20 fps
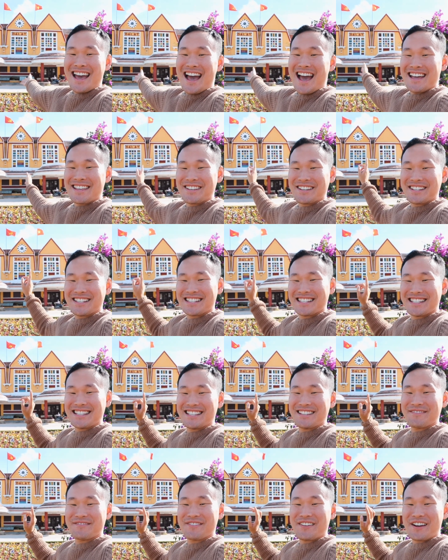And you can see
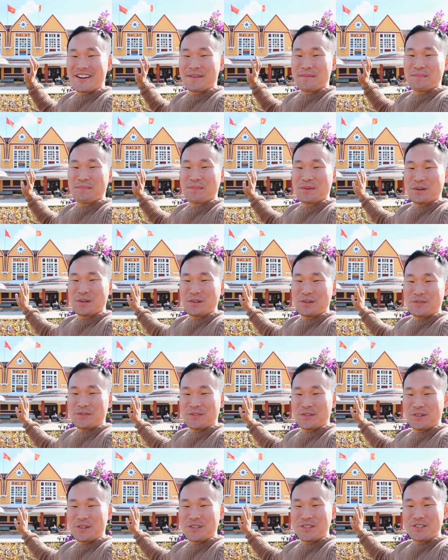the very
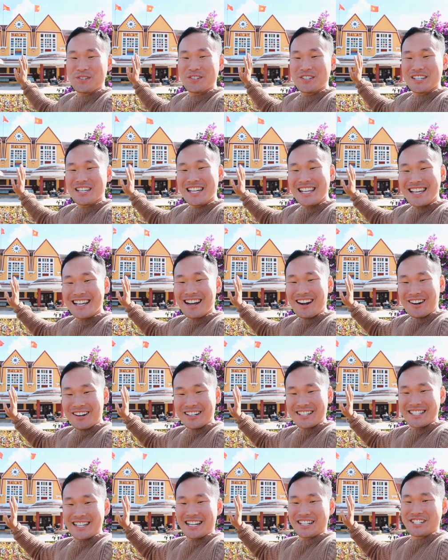beautiful, unique
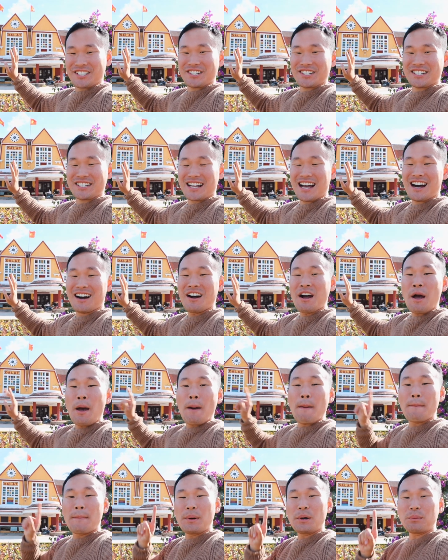architectural style
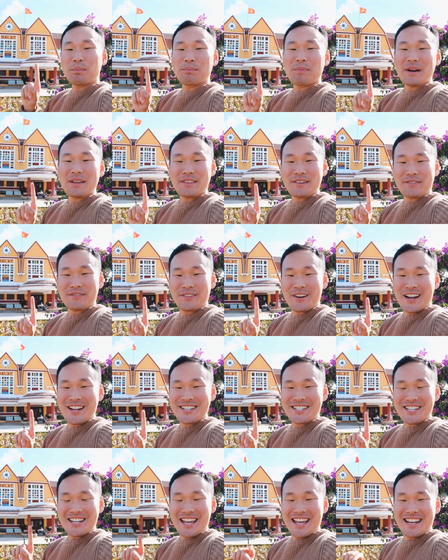built by the
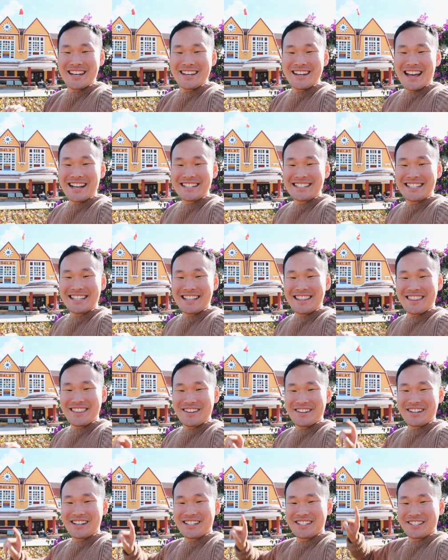French in
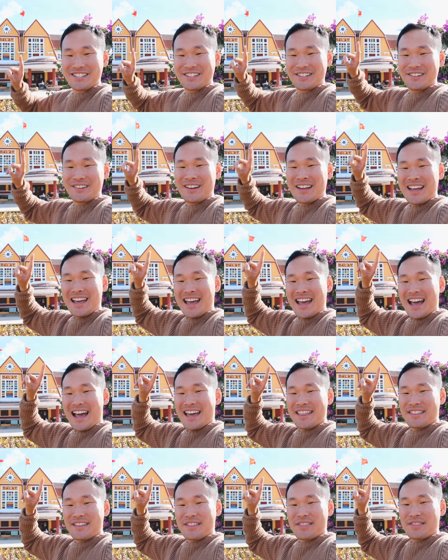1932
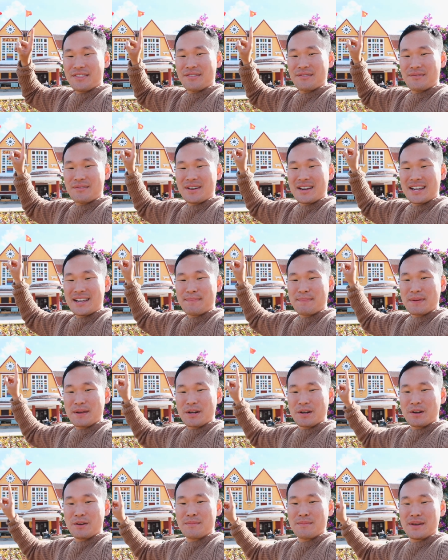and the three
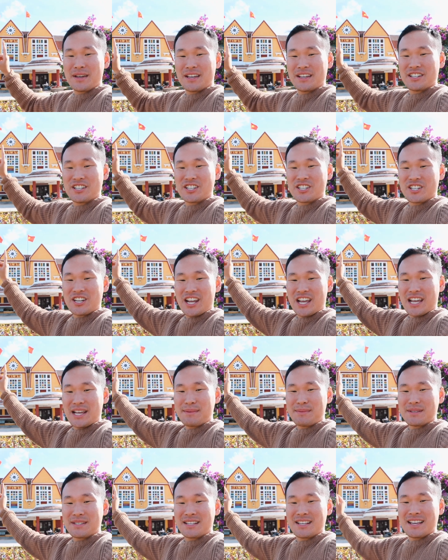pyramid
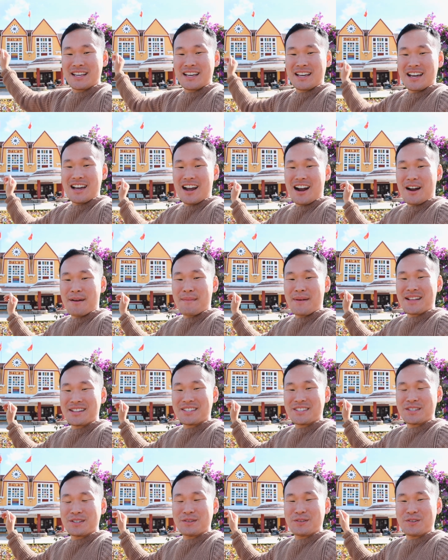shapes are
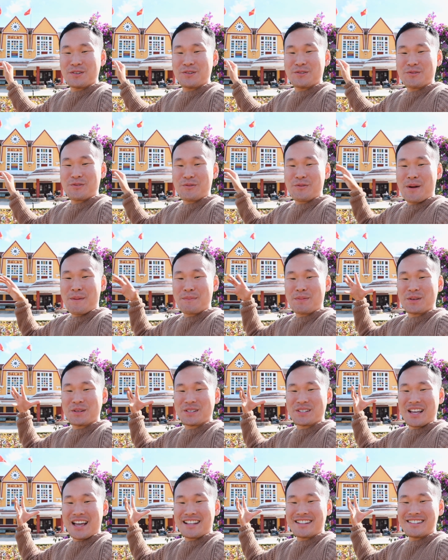meant to
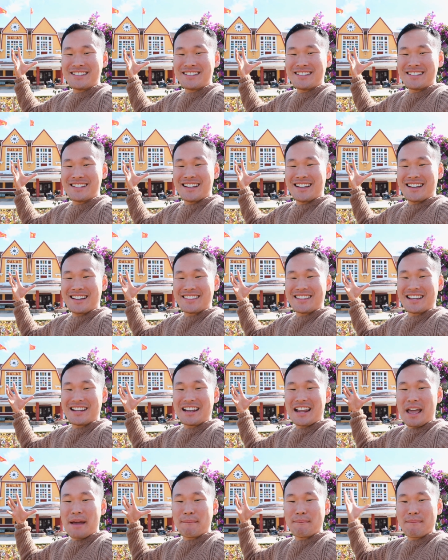represent the
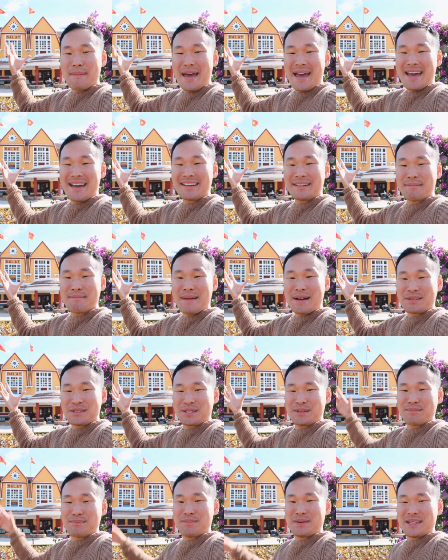Langbiang
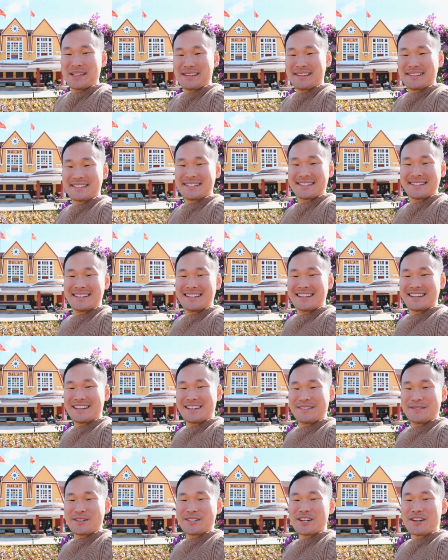mountain peaks,
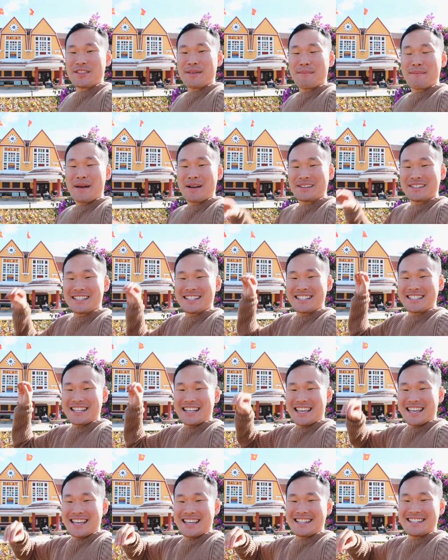which are the mountains
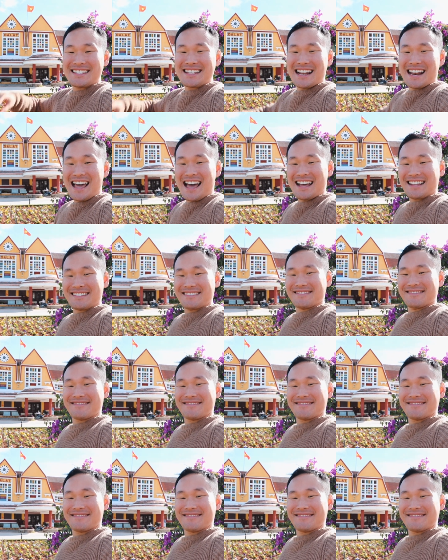in Dalat.